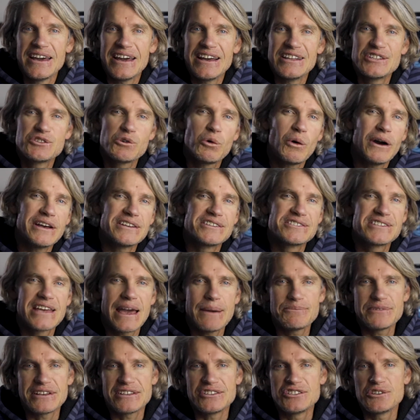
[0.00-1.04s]
it's always
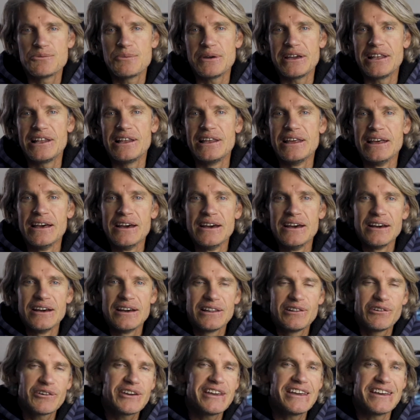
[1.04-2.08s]
tempting to be
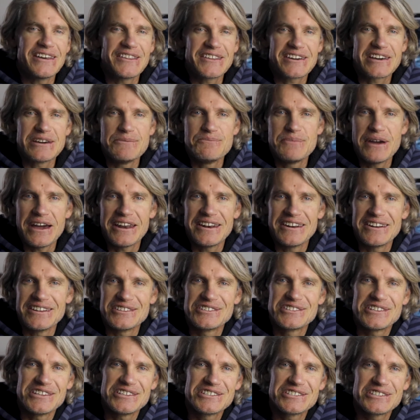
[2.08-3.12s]
looking at the
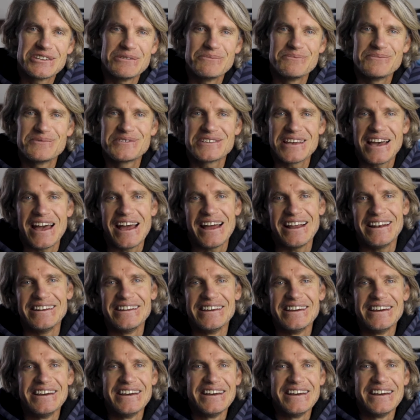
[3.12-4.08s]
competitors' systems and